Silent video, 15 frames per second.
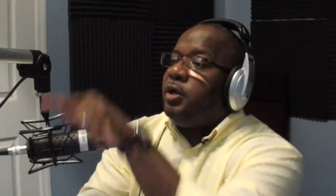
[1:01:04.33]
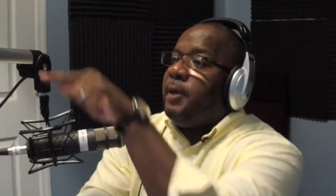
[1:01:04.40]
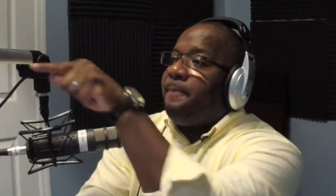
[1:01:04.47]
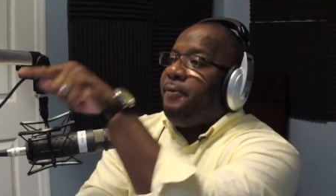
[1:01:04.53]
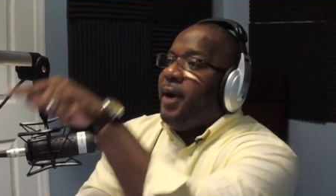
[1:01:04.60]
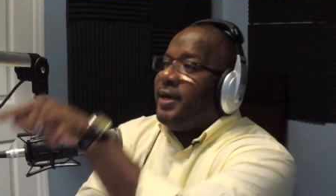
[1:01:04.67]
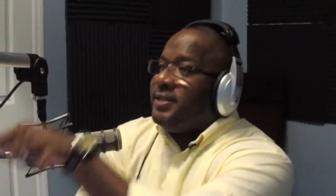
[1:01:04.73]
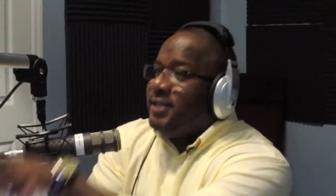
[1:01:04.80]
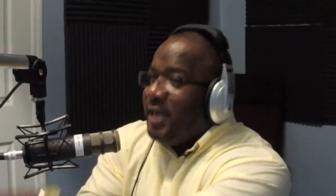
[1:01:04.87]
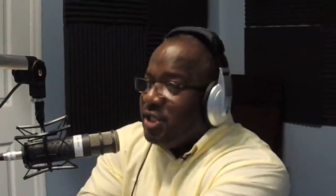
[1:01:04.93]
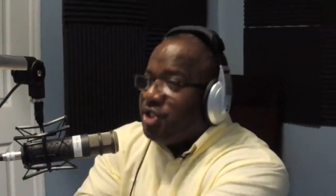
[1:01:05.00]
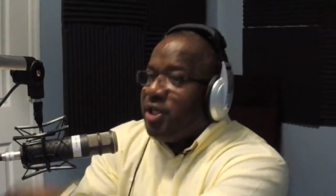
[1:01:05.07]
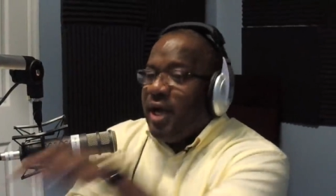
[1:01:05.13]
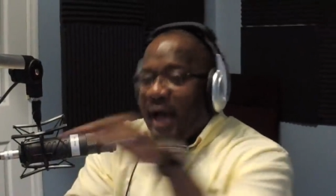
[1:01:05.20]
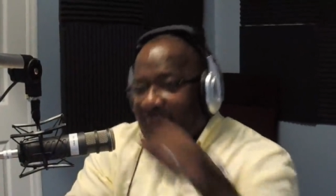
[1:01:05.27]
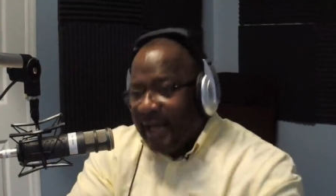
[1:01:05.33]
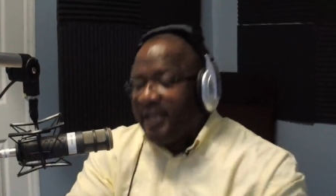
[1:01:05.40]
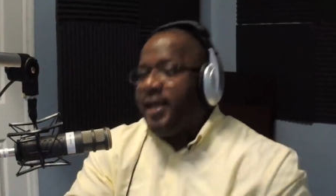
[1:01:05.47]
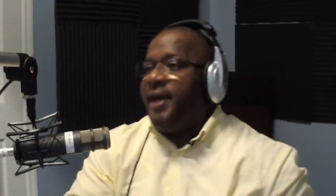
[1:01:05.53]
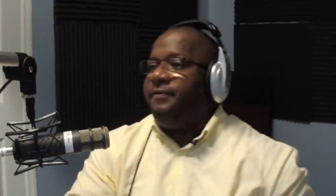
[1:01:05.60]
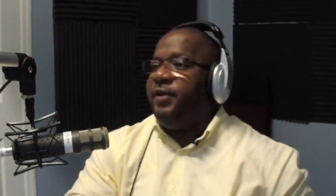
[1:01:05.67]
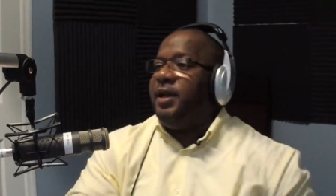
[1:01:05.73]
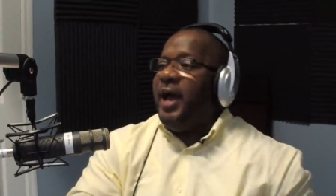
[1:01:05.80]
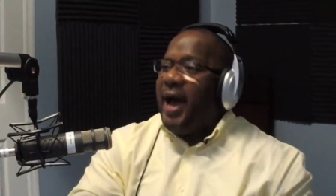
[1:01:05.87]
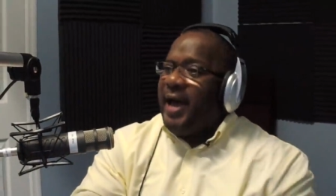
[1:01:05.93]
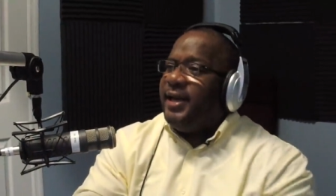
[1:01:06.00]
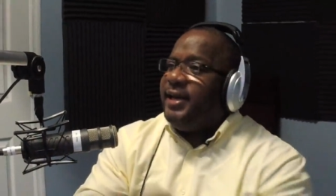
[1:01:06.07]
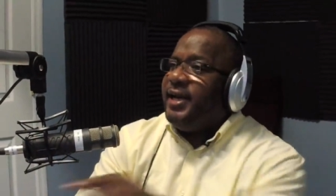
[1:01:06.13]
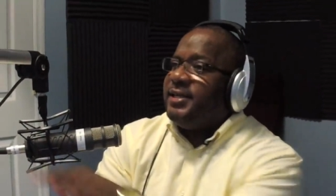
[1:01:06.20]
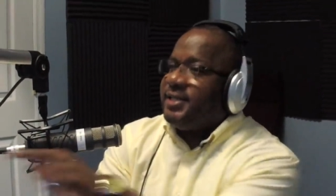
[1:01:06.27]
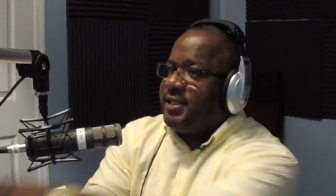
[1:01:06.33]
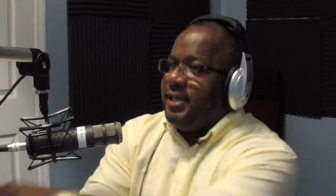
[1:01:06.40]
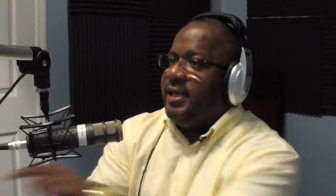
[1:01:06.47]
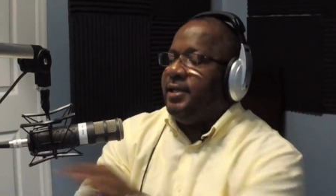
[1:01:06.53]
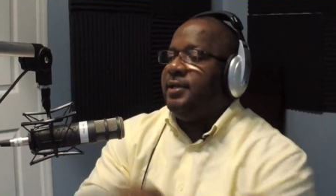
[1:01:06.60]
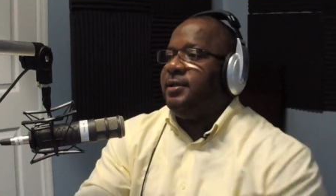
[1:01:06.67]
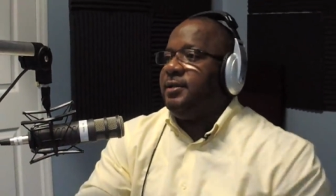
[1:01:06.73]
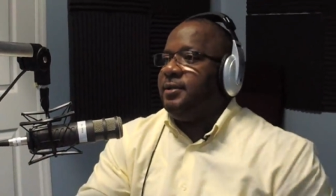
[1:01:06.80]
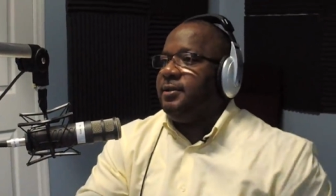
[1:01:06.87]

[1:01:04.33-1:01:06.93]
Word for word: on the practitioner and Kevin and their seed.